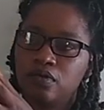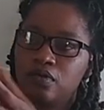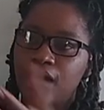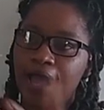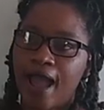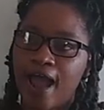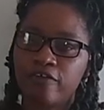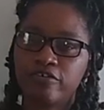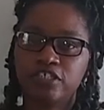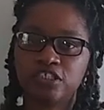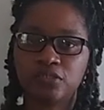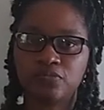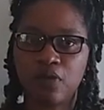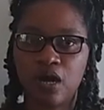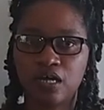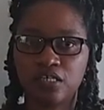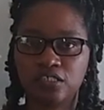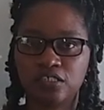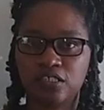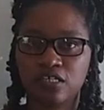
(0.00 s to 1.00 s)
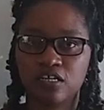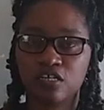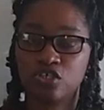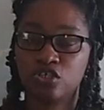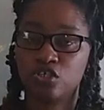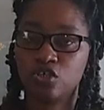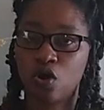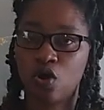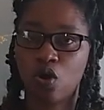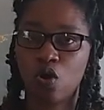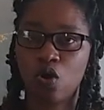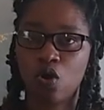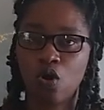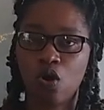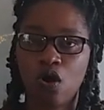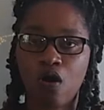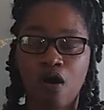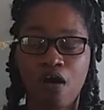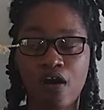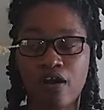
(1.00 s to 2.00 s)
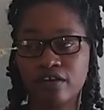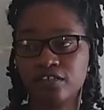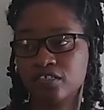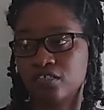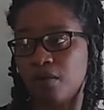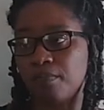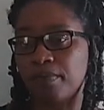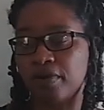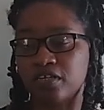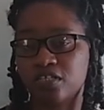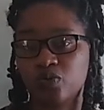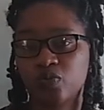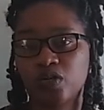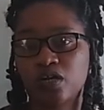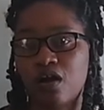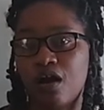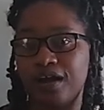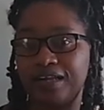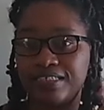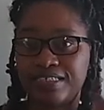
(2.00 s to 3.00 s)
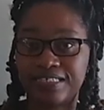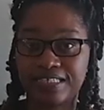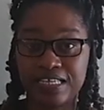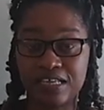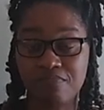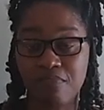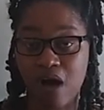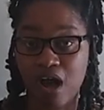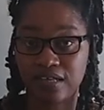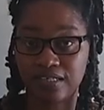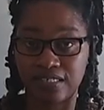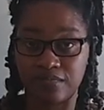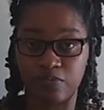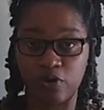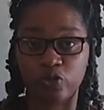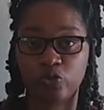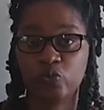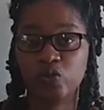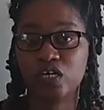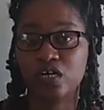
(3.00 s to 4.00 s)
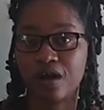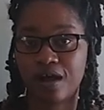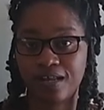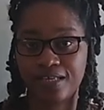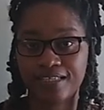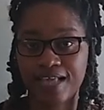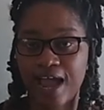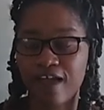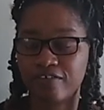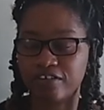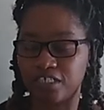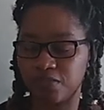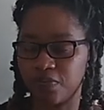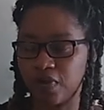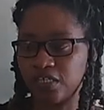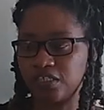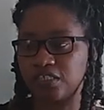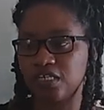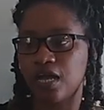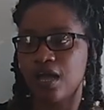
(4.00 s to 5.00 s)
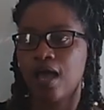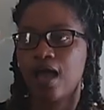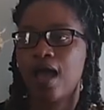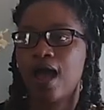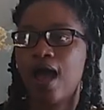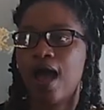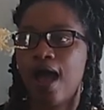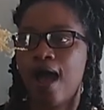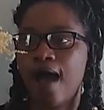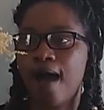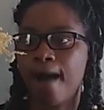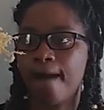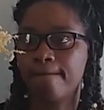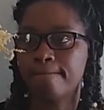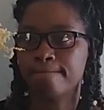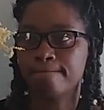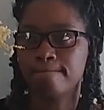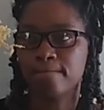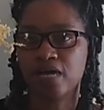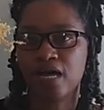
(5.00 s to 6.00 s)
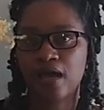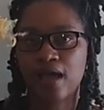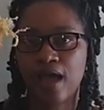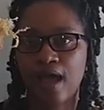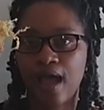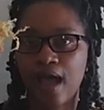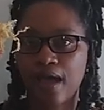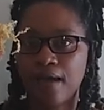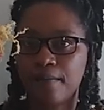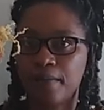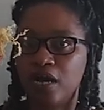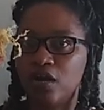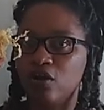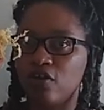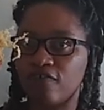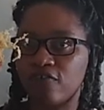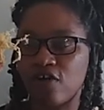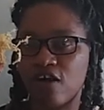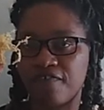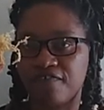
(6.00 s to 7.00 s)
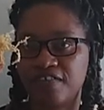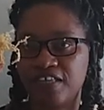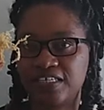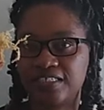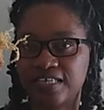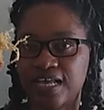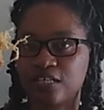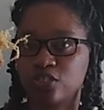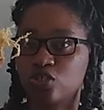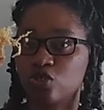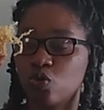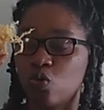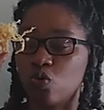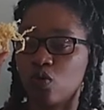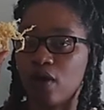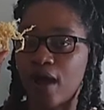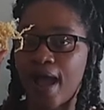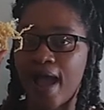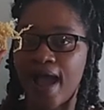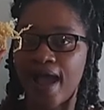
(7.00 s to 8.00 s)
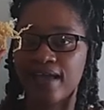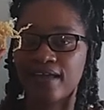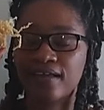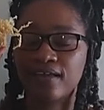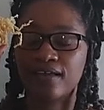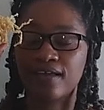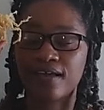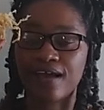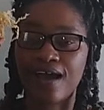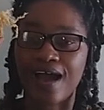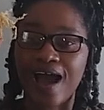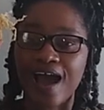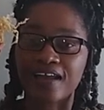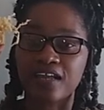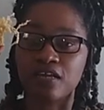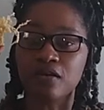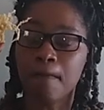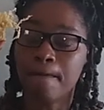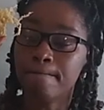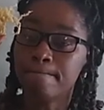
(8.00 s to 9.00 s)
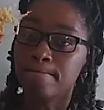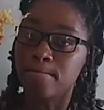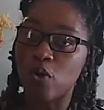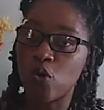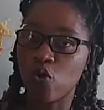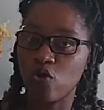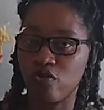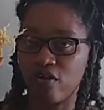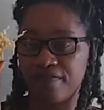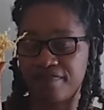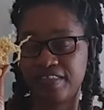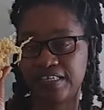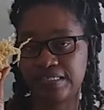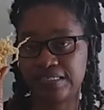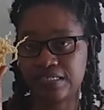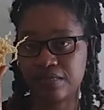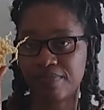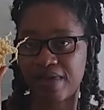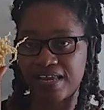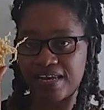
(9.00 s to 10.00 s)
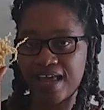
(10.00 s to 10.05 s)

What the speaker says: Irish mush, or some person will call it sea moss, but we call it Irish mush. I am a lover of this, and so I added more of this to my